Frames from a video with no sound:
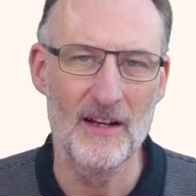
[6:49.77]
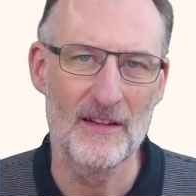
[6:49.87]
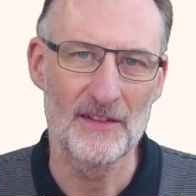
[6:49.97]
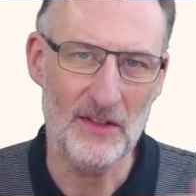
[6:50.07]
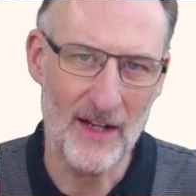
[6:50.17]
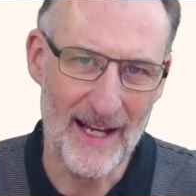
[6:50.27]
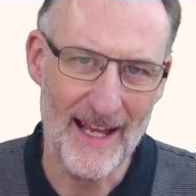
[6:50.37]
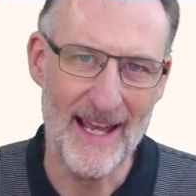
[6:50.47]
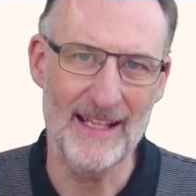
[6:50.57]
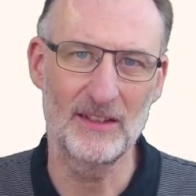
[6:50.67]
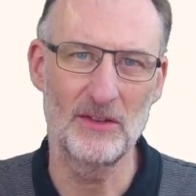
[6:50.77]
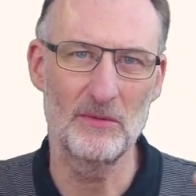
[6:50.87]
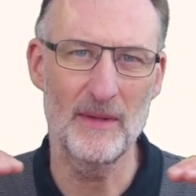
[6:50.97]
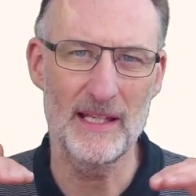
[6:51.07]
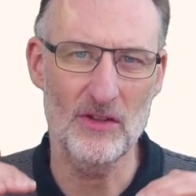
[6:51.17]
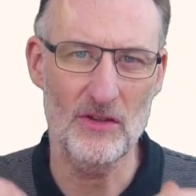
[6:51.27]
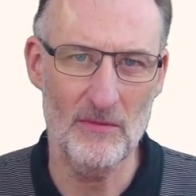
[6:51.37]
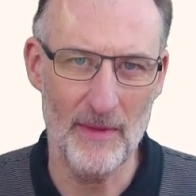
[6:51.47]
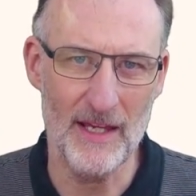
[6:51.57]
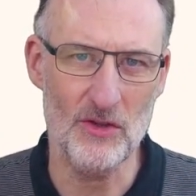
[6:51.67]
So I had to
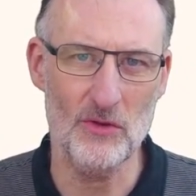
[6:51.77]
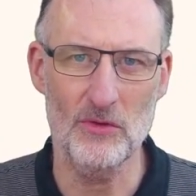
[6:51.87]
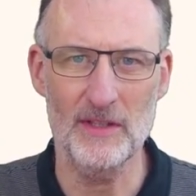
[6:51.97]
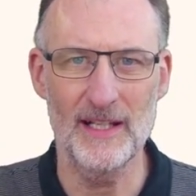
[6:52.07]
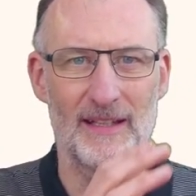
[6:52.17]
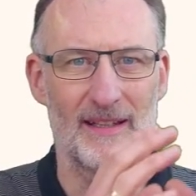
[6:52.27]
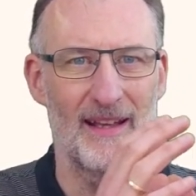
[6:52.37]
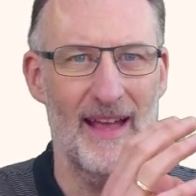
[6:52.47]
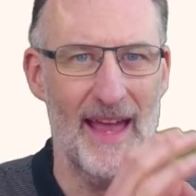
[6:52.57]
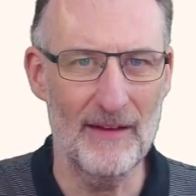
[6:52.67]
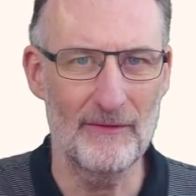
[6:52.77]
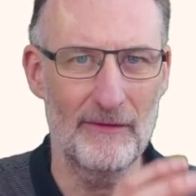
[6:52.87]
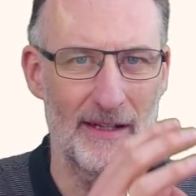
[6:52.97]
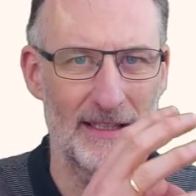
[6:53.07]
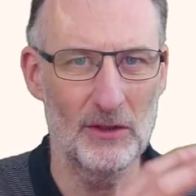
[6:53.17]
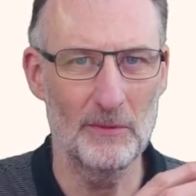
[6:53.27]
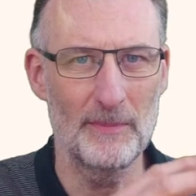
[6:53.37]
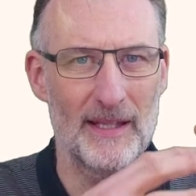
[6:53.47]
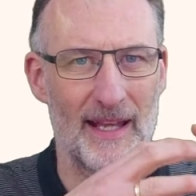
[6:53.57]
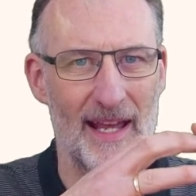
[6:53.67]
make sure that every
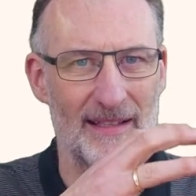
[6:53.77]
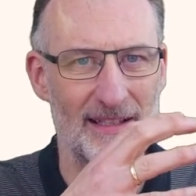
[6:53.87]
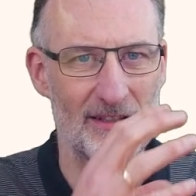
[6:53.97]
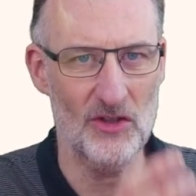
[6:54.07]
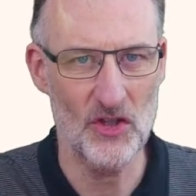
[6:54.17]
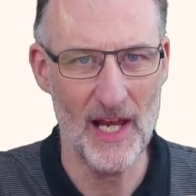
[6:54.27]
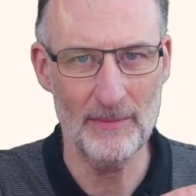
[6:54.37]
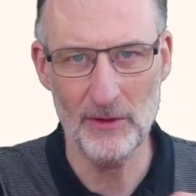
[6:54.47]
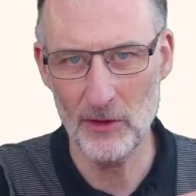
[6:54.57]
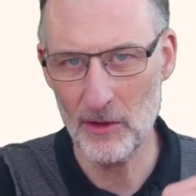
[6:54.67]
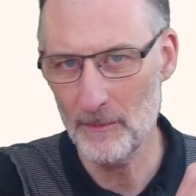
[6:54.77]
topic has its chapter,